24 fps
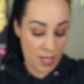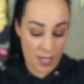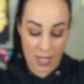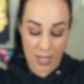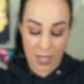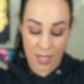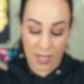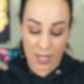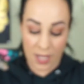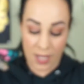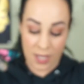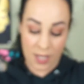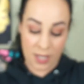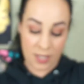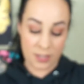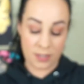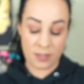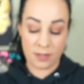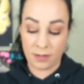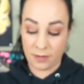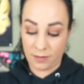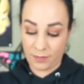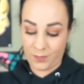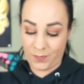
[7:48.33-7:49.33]

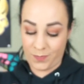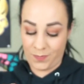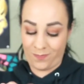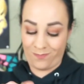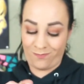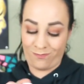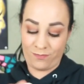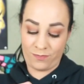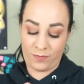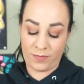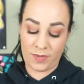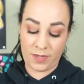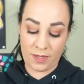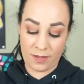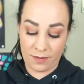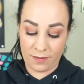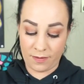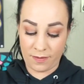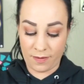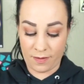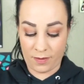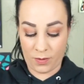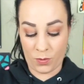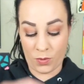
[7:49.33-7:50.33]
And
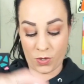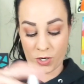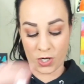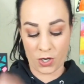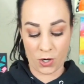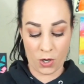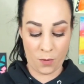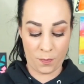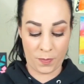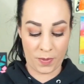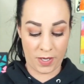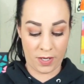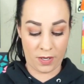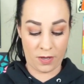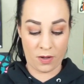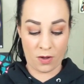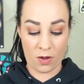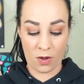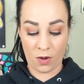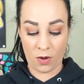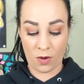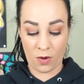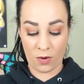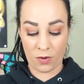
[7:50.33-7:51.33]
we're going to open it.
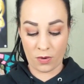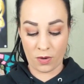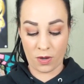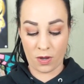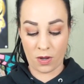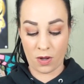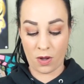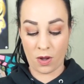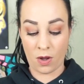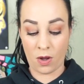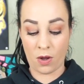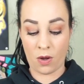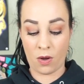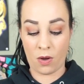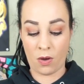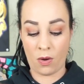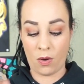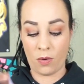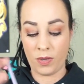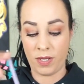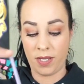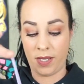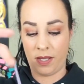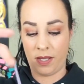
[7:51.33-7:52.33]
Oh.